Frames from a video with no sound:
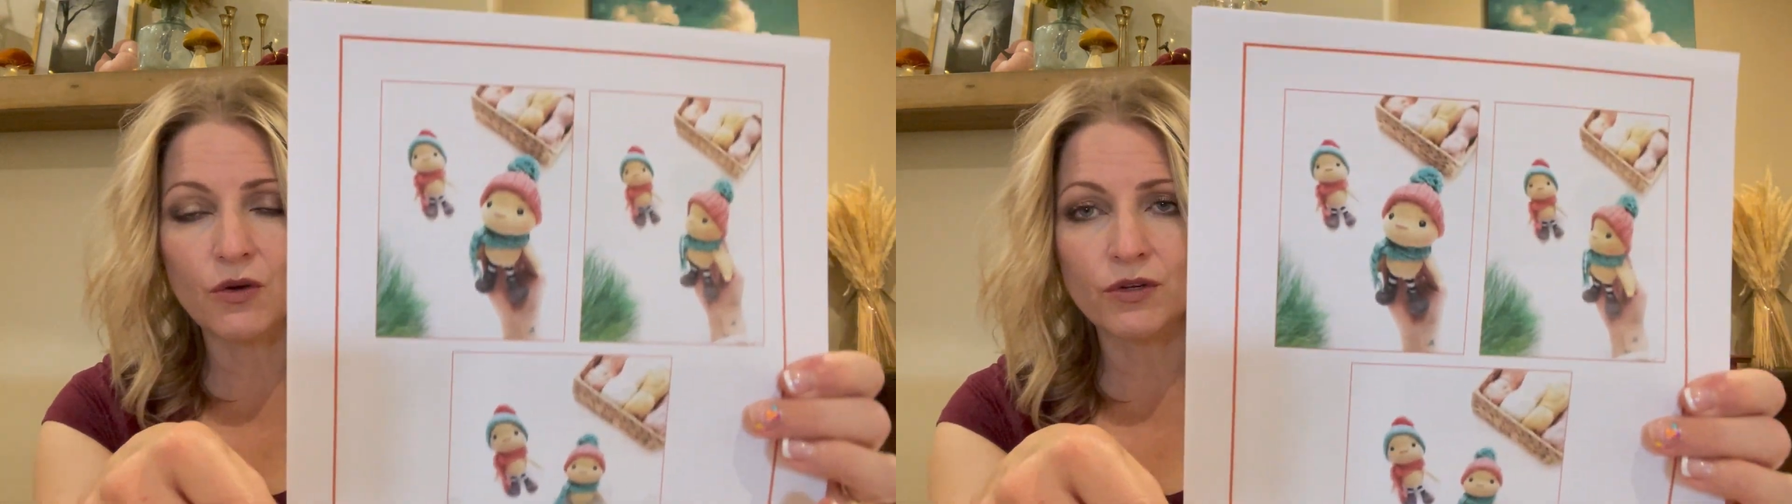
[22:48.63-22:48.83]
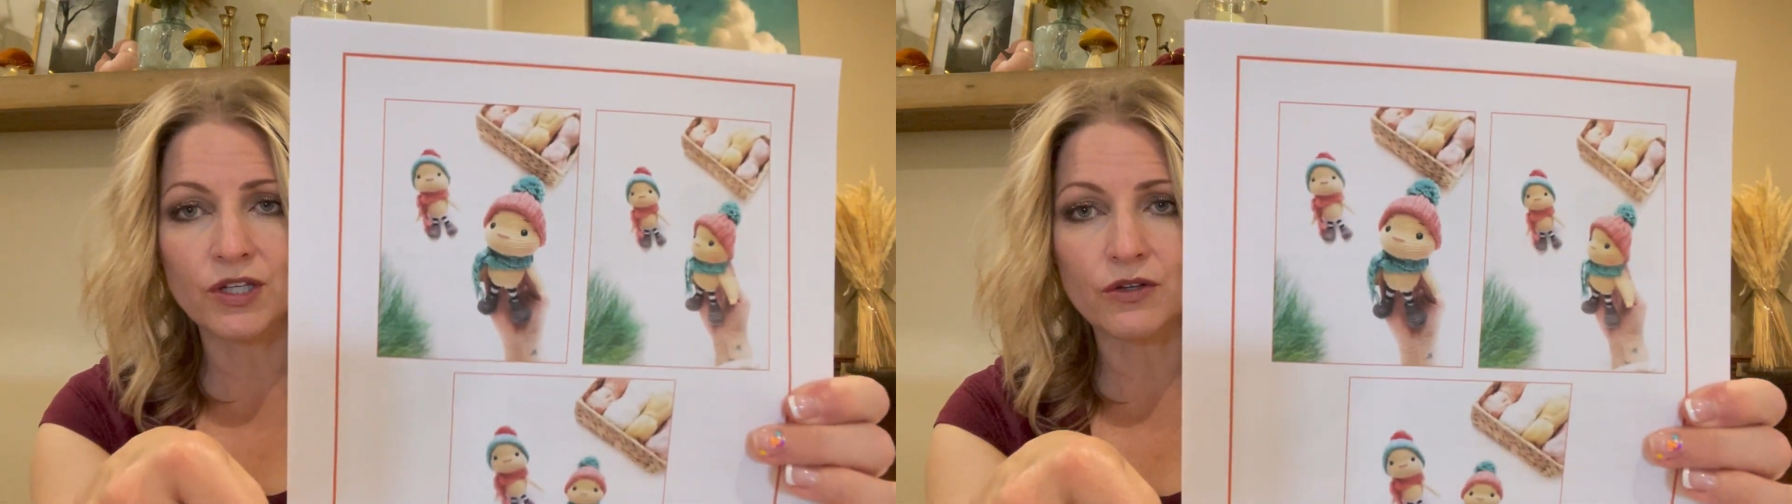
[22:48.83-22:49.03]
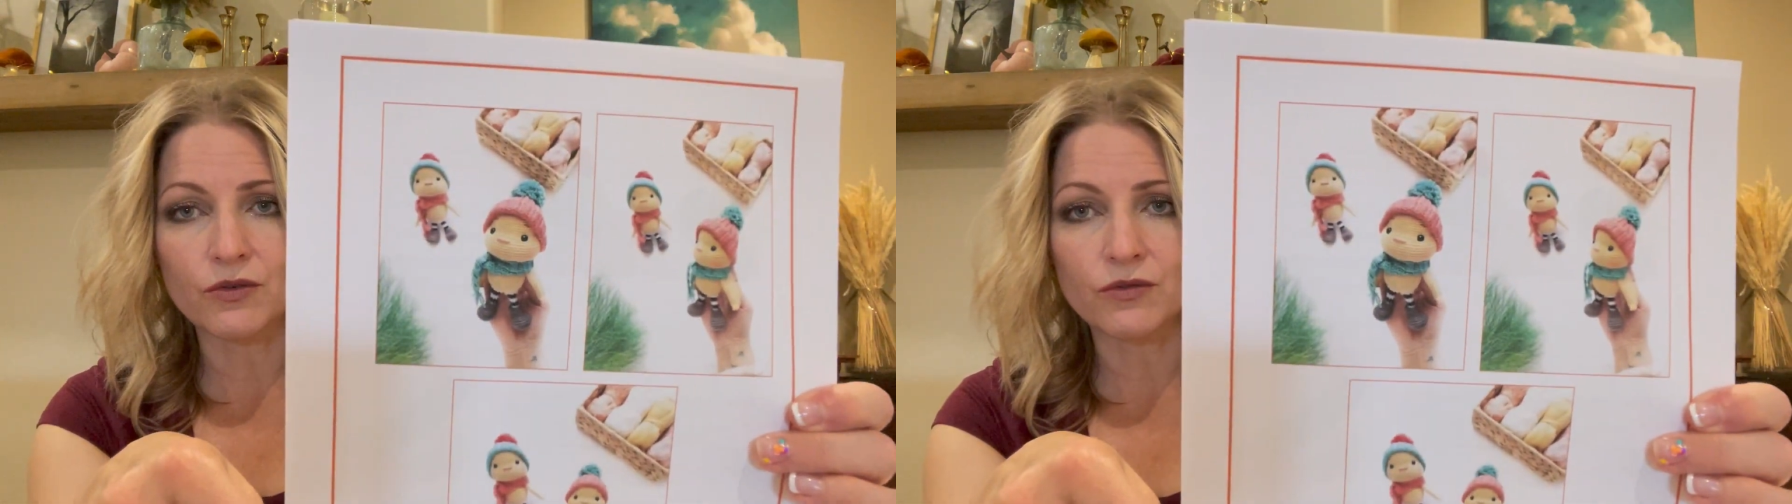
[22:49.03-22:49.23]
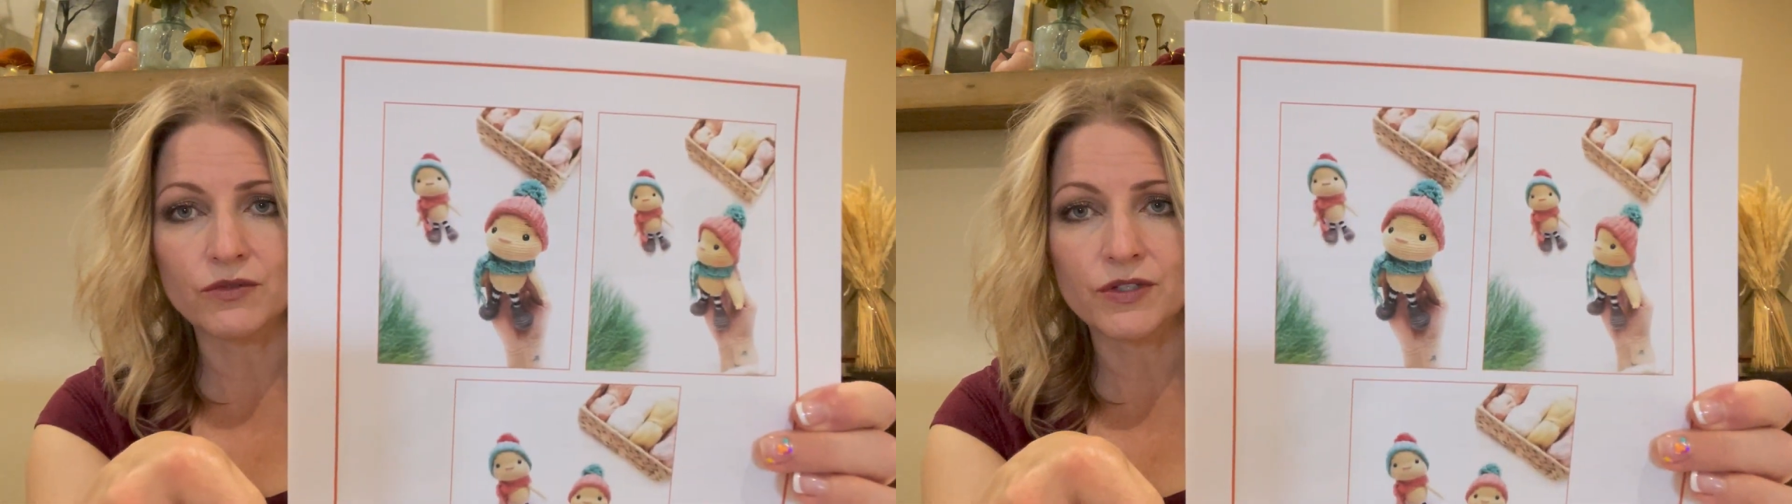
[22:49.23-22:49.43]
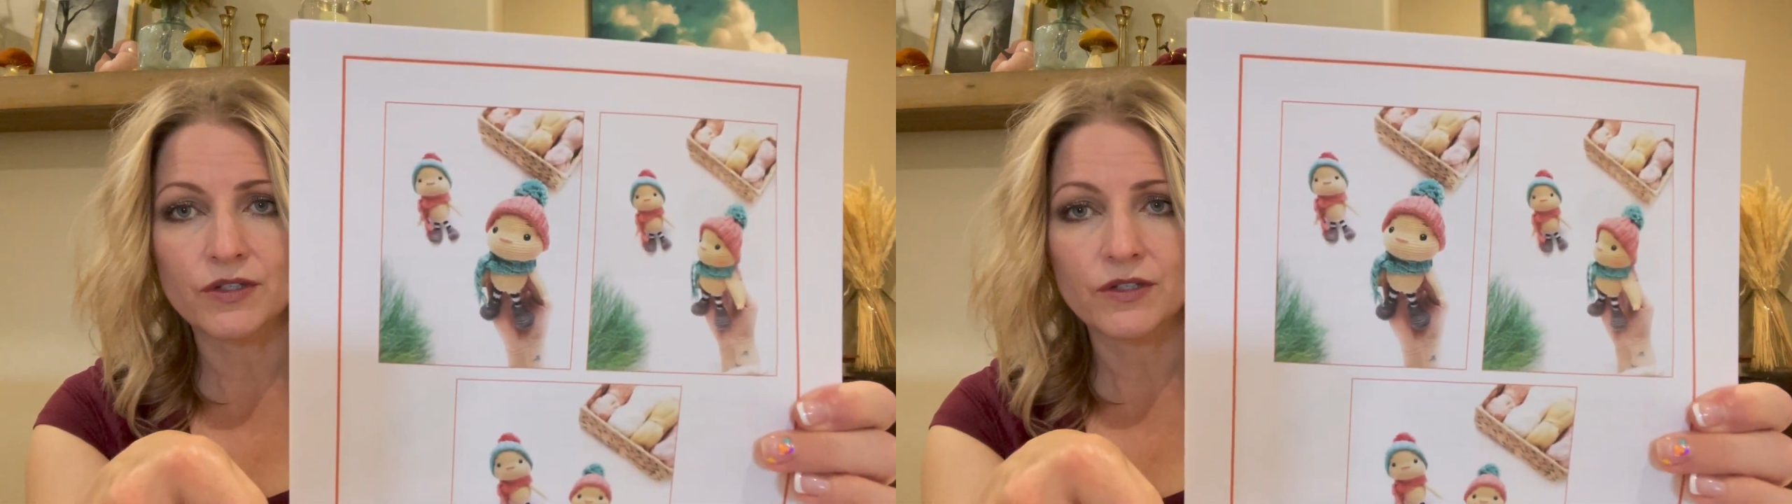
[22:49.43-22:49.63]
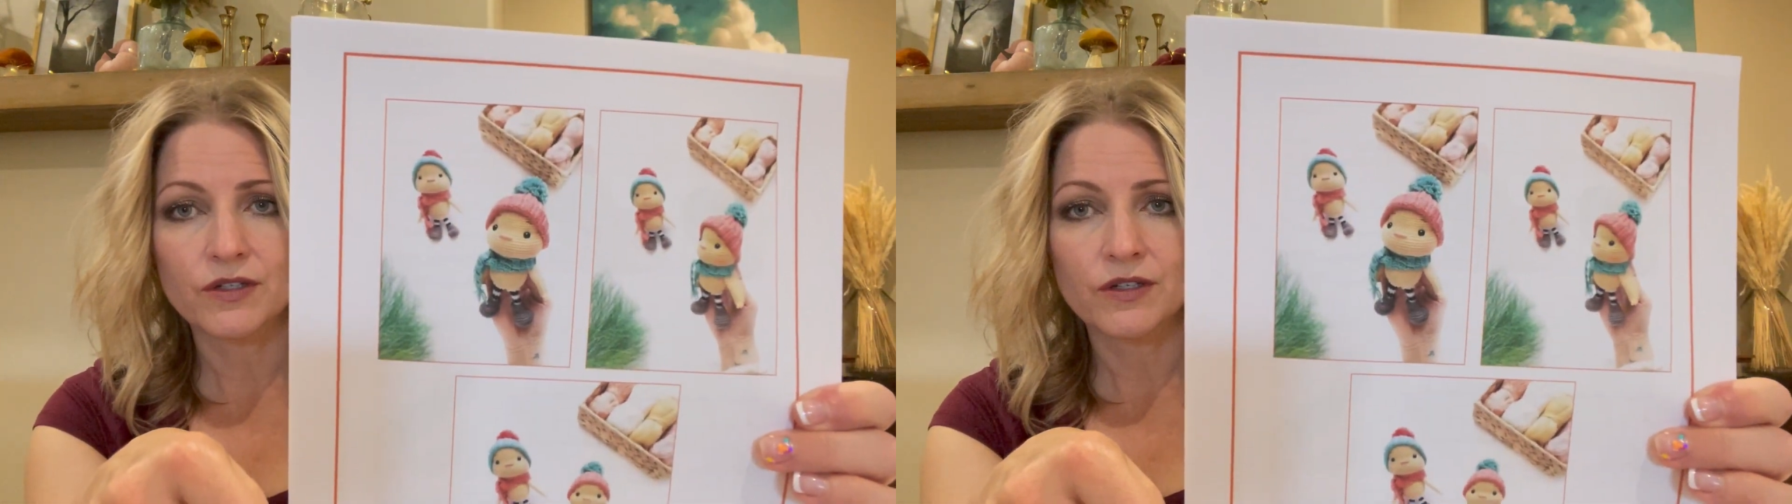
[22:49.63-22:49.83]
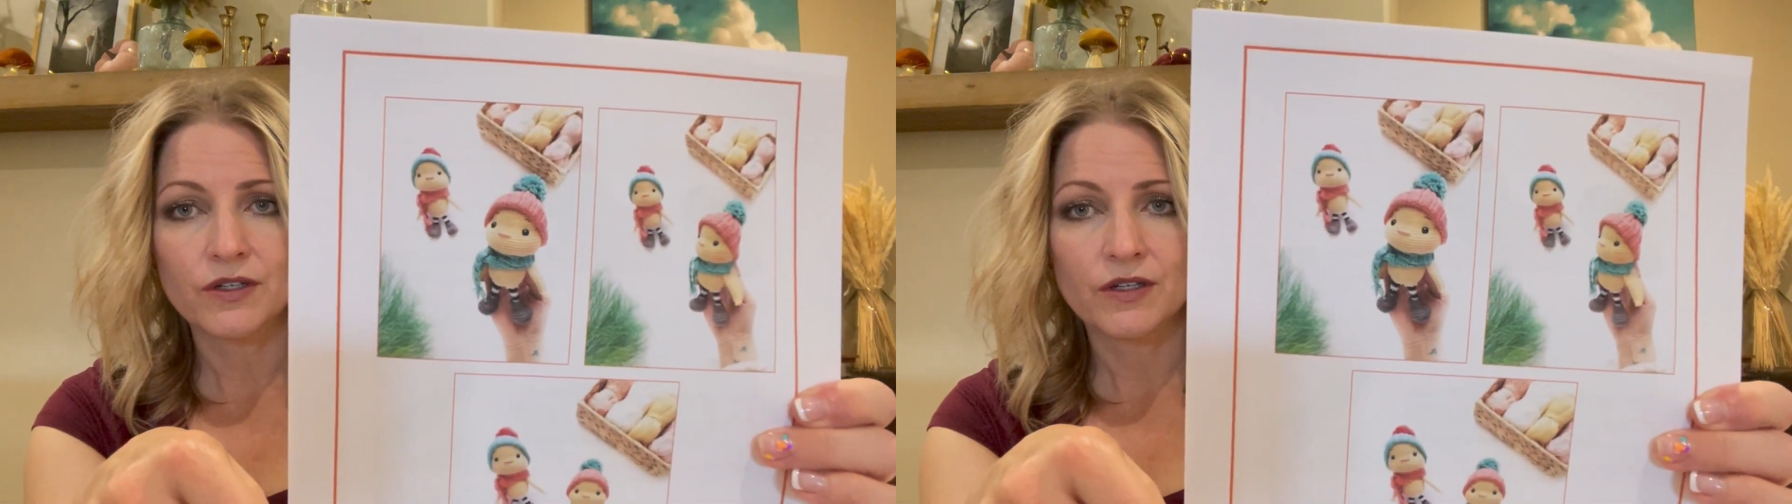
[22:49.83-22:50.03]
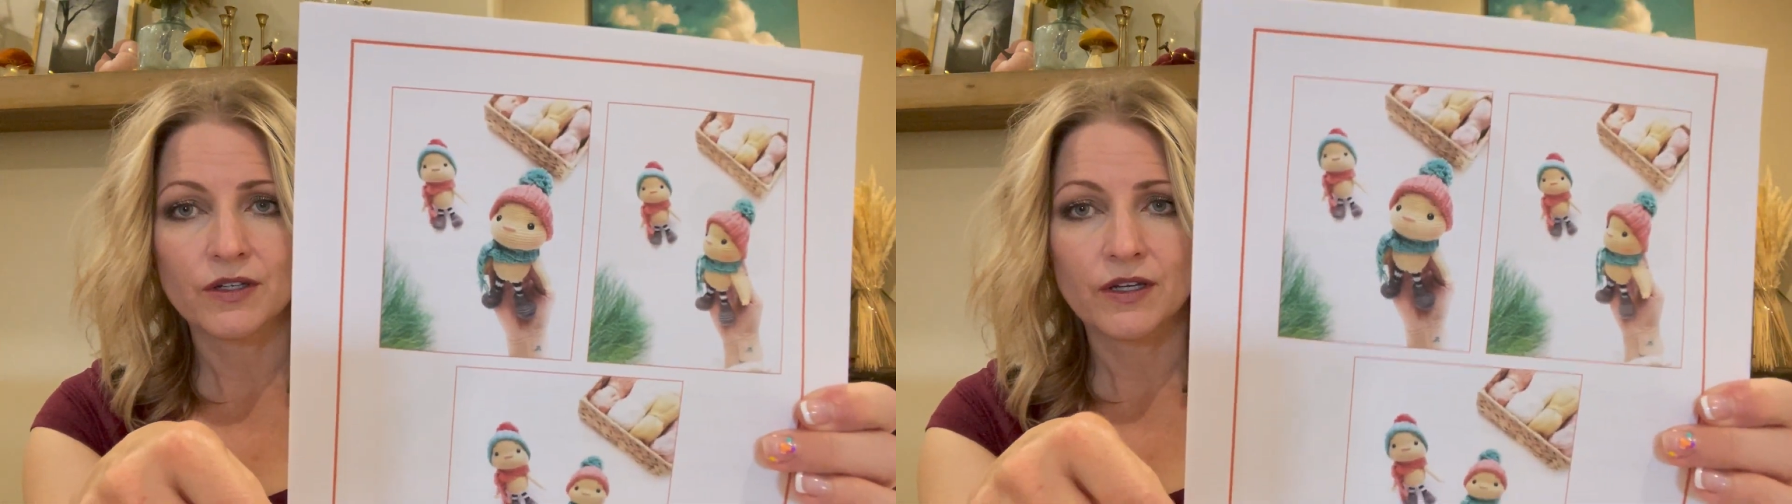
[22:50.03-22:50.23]
cute.
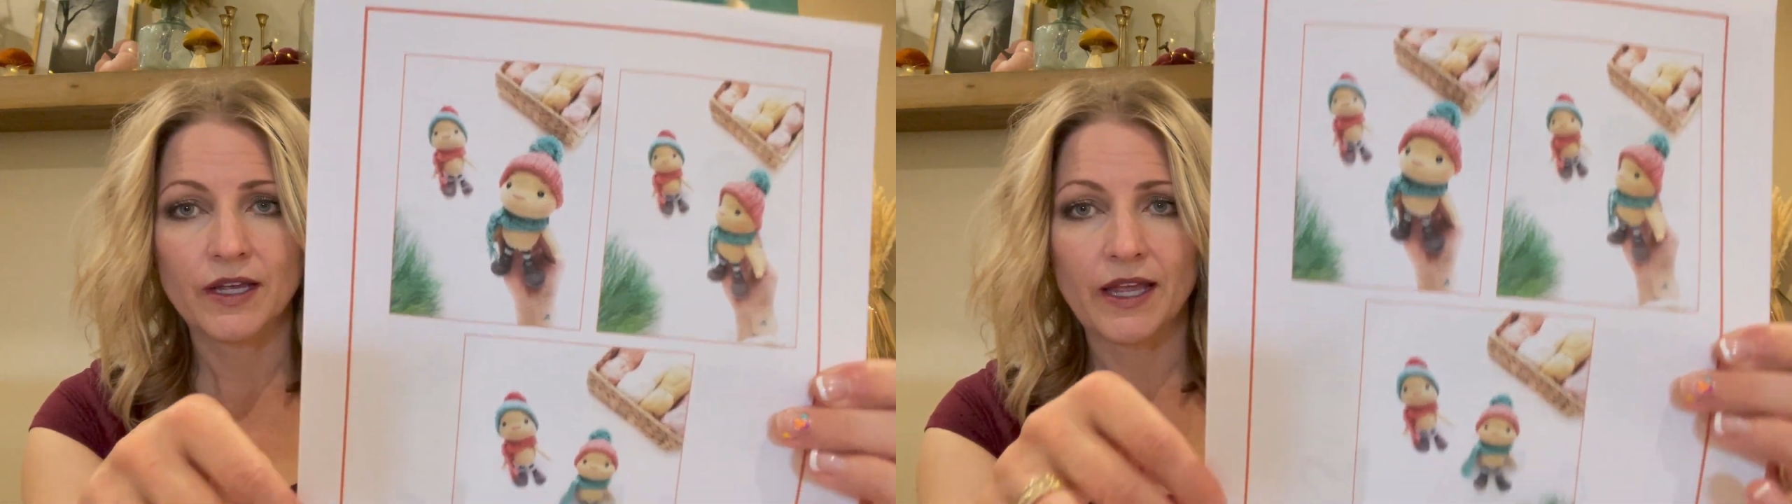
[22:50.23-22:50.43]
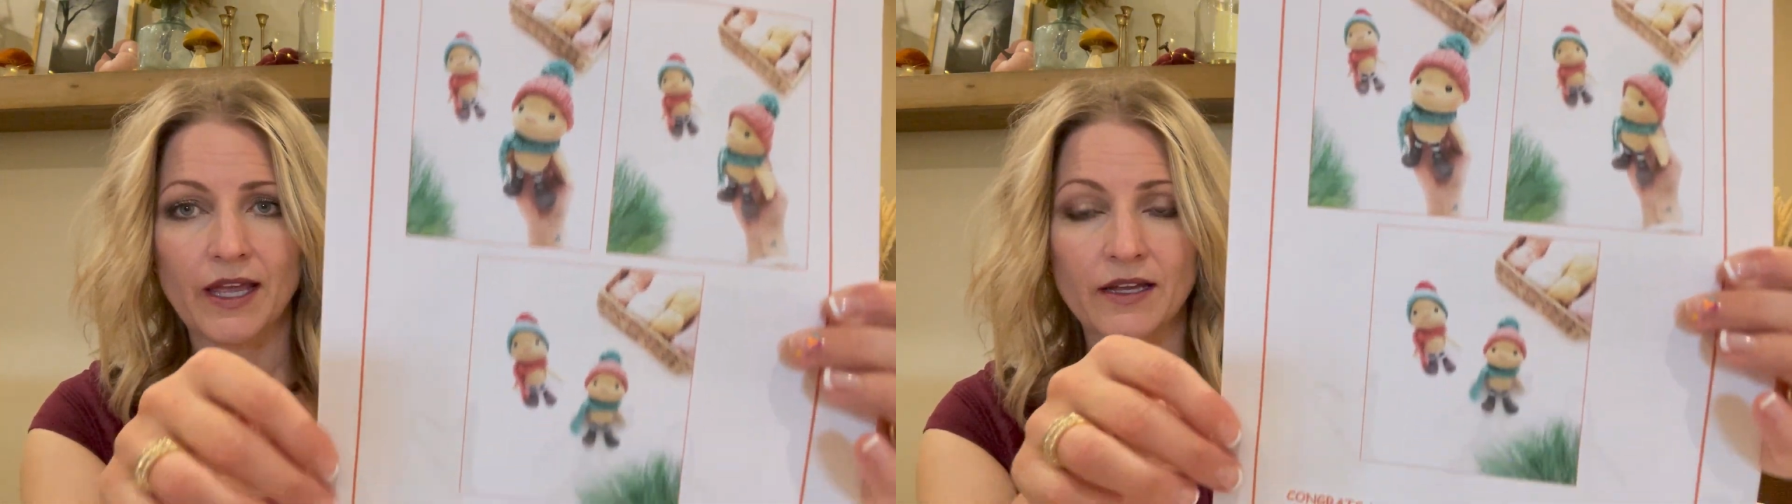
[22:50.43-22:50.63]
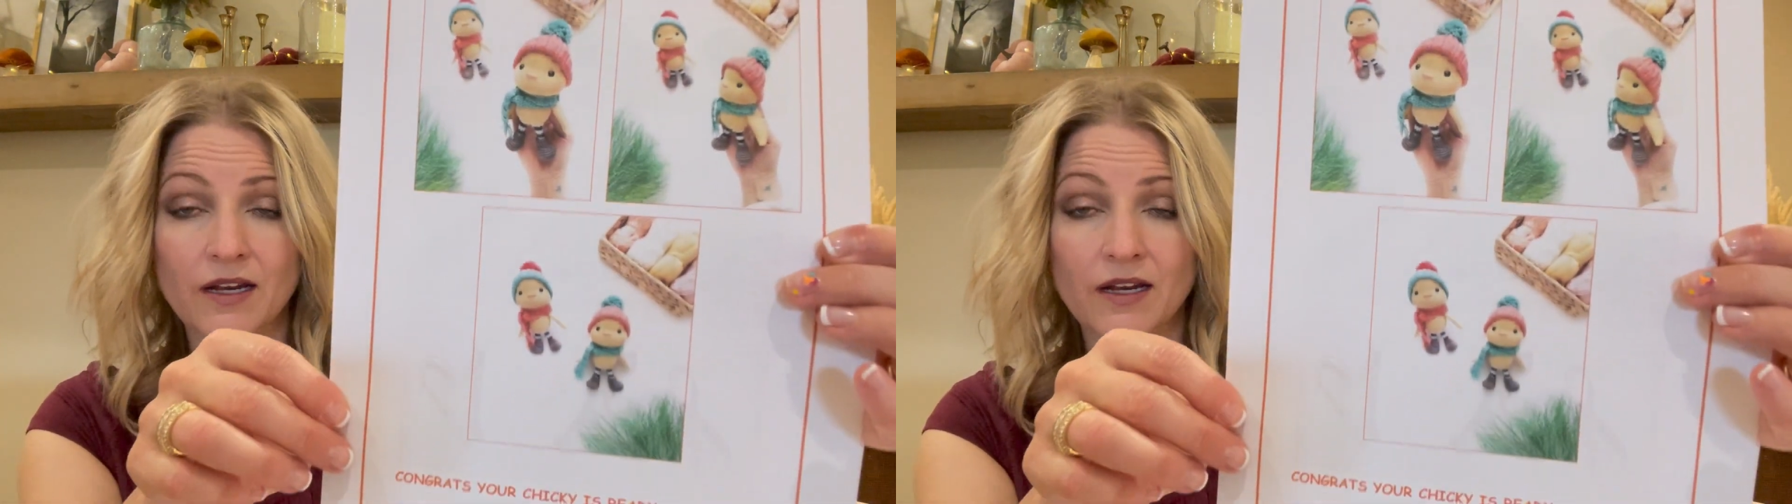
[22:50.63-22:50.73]
And